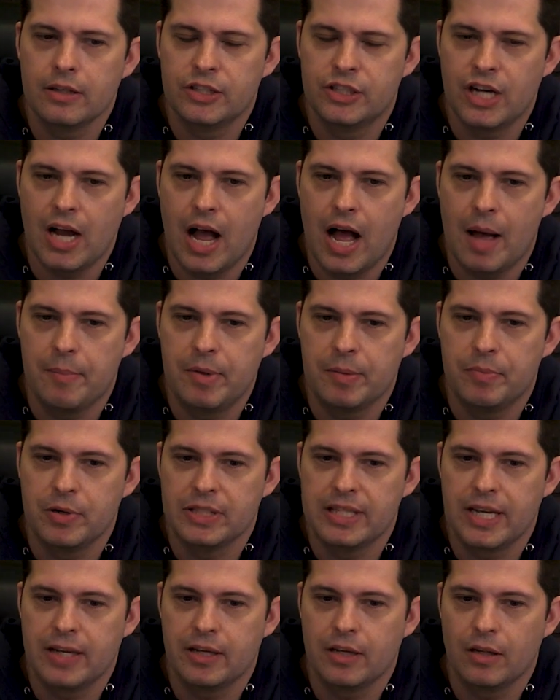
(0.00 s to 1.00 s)
job in
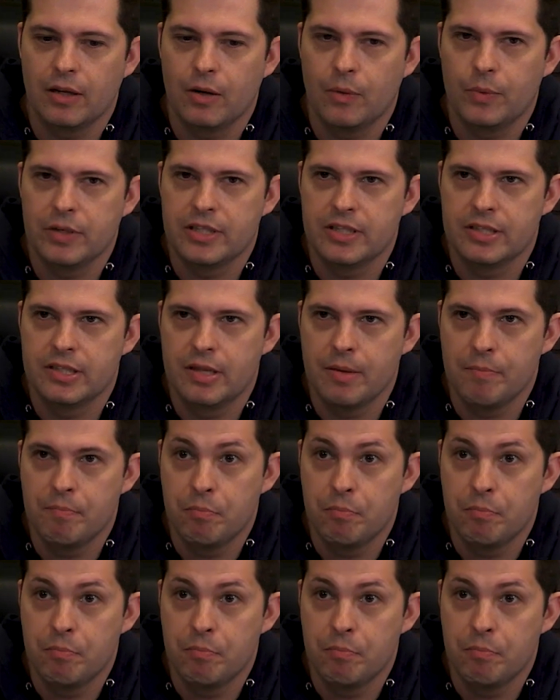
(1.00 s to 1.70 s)
particular, which is the